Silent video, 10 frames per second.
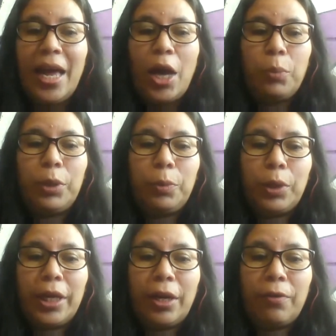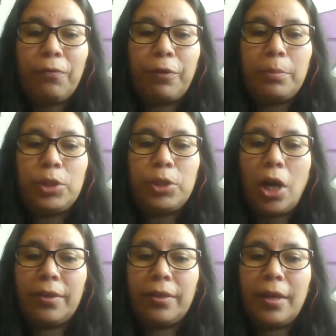Then we will
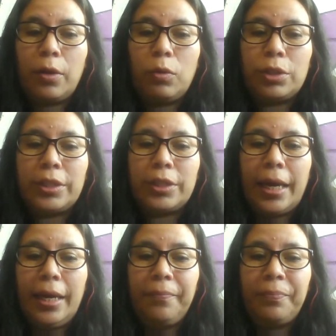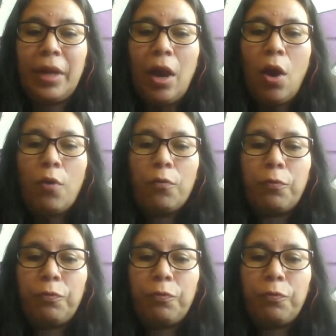hear from Jonathan Osei,